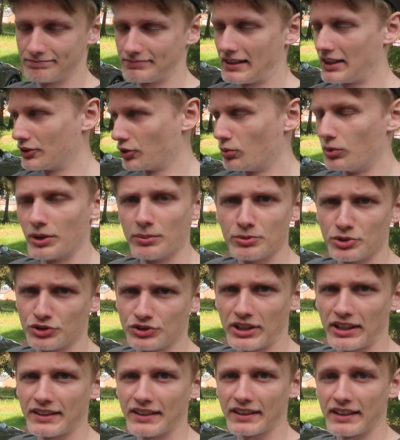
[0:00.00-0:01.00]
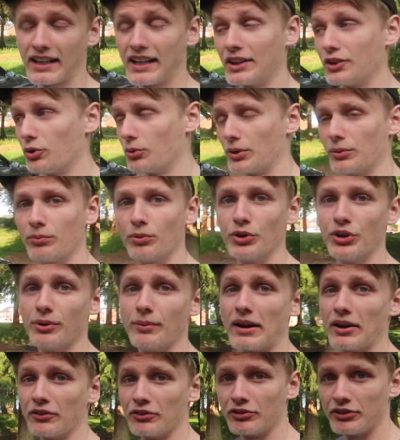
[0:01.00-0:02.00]
i don't want him just sat in the car i don't want him running
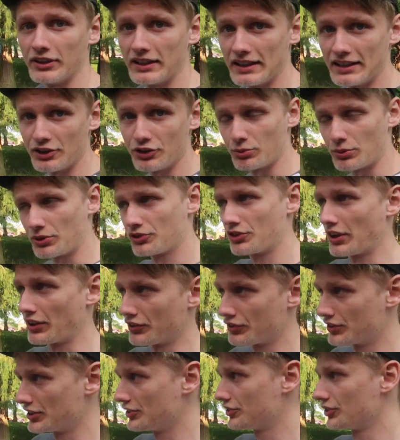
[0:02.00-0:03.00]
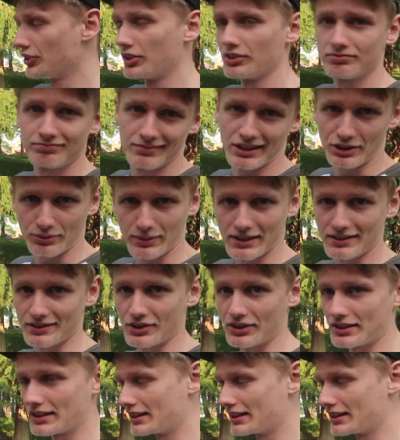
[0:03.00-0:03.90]
around freely he's with chelsea so that's why he's not